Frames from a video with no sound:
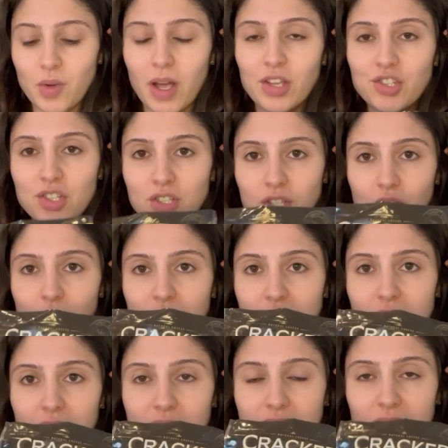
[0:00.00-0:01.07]
I just used
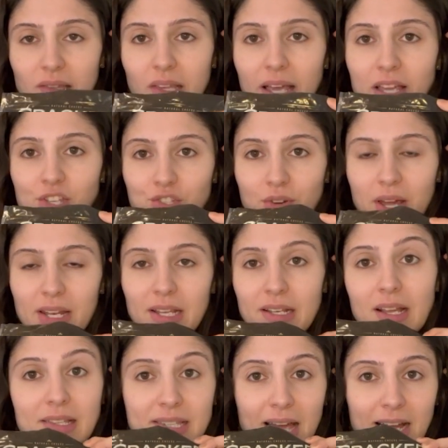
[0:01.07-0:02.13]
this light
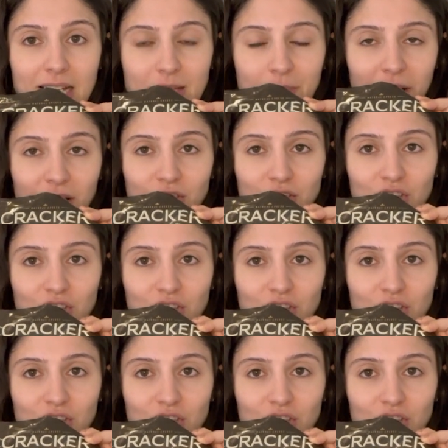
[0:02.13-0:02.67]
shredded Tex-Mex